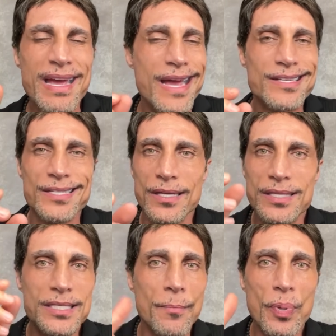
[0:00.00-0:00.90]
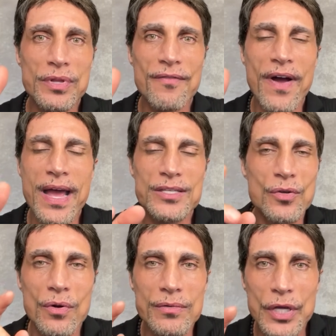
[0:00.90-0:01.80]
It's just a simple device
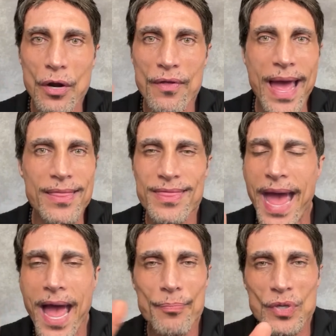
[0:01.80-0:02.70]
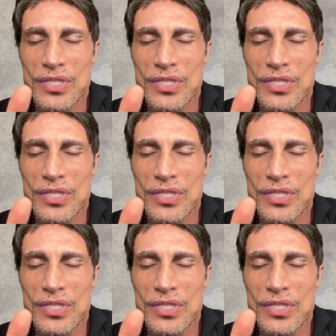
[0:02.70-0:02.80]
or, you know, app or